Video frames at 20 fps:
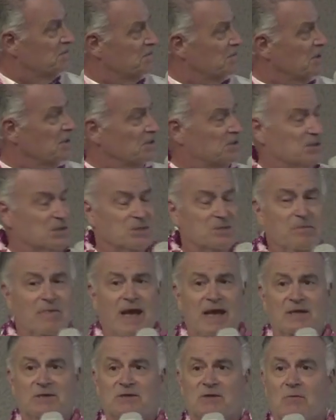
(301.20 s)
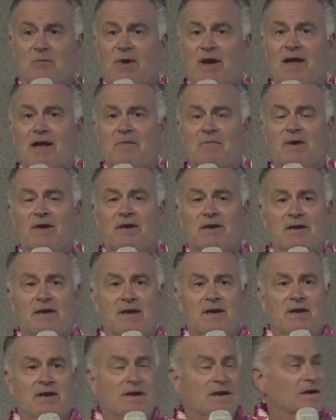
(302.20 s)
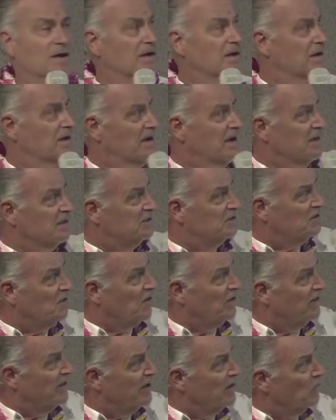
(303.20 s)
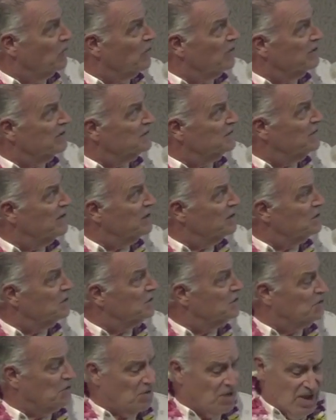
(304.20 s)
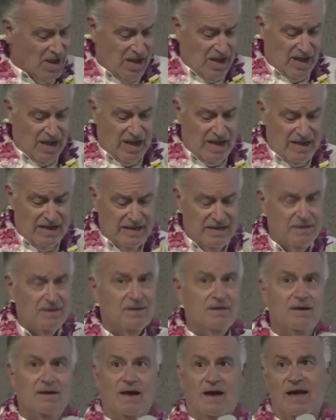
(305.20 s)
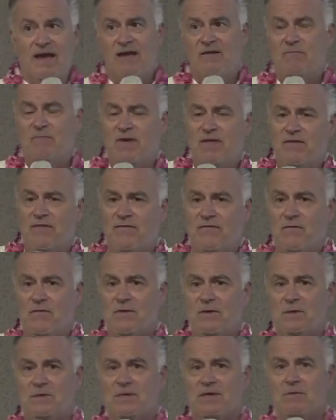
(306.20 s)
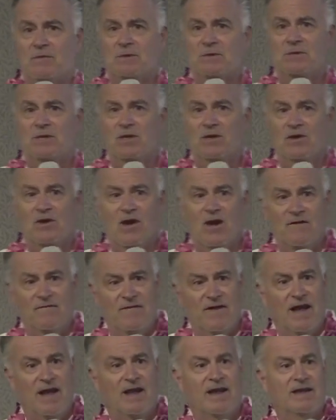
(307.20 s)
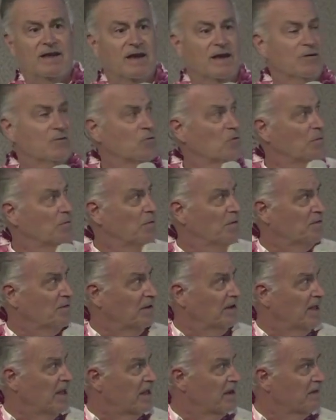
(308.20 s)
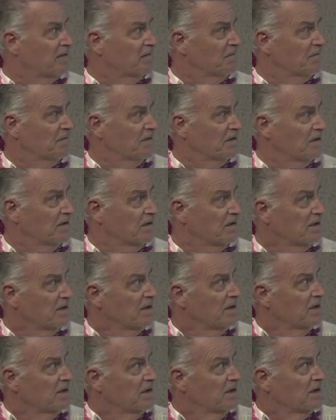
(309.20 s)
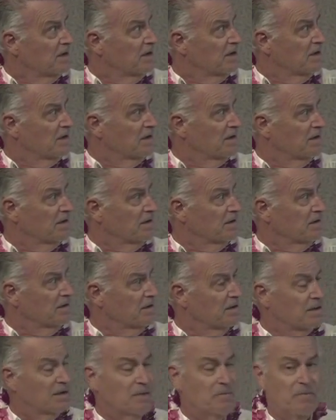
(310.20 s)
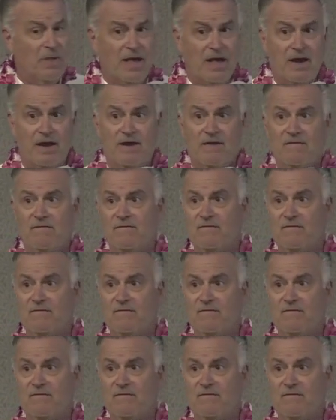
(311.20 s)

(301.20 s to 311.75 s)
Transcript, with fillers: uh, since passed away, but uh, I started that organization. So I, I have been through this thing with Silicon Valley. I grew up with a lot of uh, uh, you know competitive